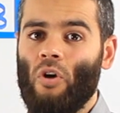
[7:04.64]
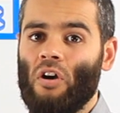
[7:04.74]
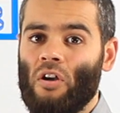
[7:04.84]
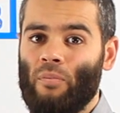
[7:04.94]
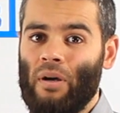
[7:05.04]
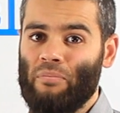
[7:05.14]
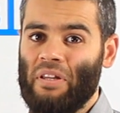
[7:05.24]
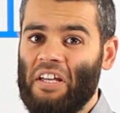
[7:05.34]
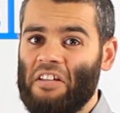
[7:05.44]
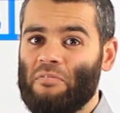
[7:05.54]
wrong, but
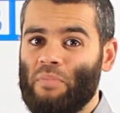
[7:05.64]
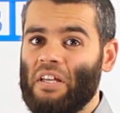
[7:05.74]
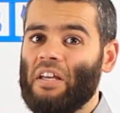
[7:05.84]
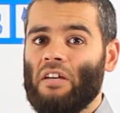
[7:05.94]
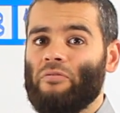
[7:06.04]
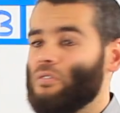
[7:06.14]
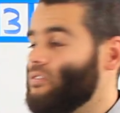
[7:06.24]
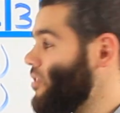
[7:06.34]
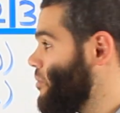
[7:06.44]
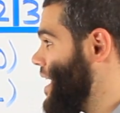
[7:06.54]
please be careful
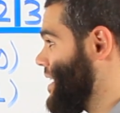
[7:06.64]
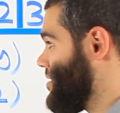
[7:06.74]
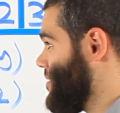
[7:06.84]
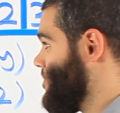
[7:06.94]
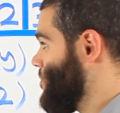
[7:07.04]
from that.